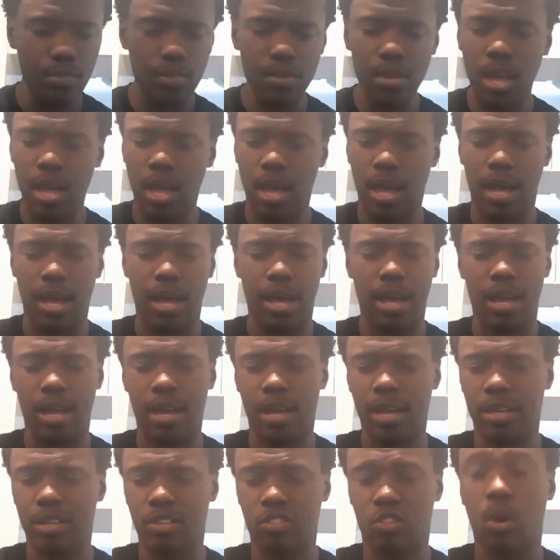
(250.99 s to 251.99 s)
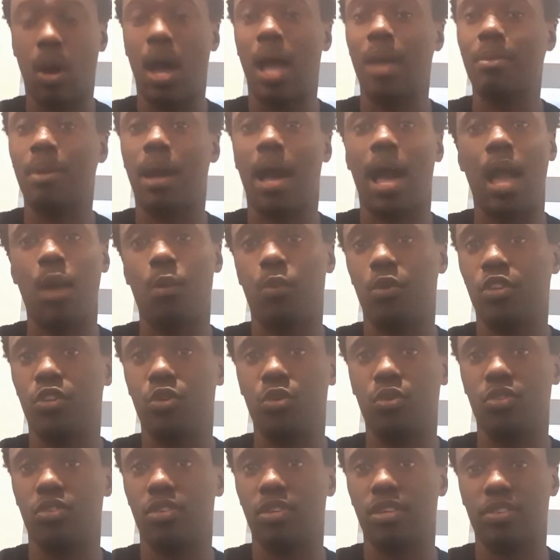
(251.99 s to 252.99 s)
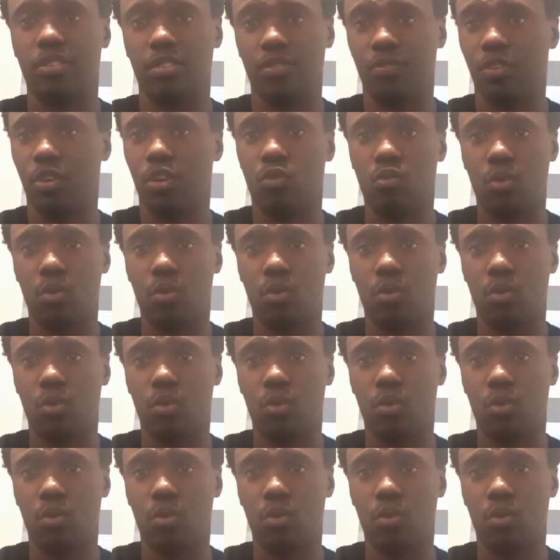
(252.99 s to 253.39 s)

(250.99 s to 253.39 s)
So I would use these if